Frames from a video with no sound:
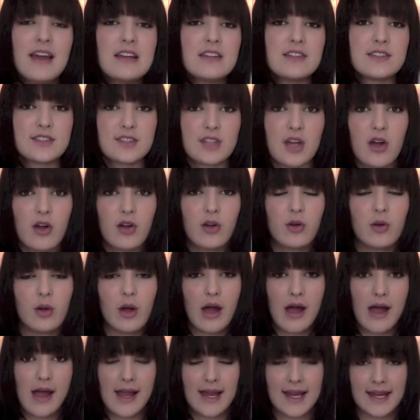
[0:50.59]
So
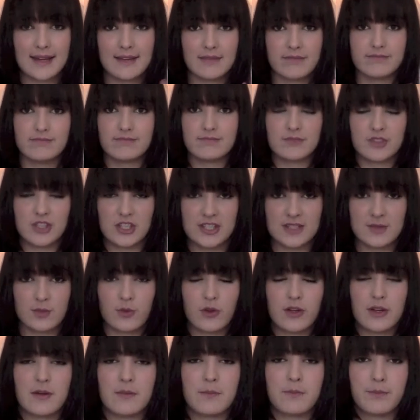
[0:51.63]
I just
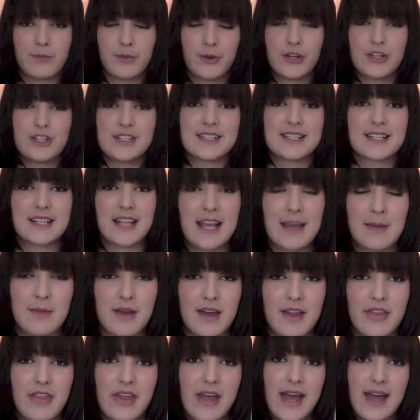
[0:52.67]
want to put a
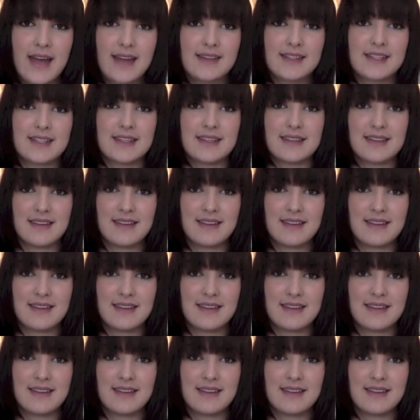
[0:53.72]
disclaimer that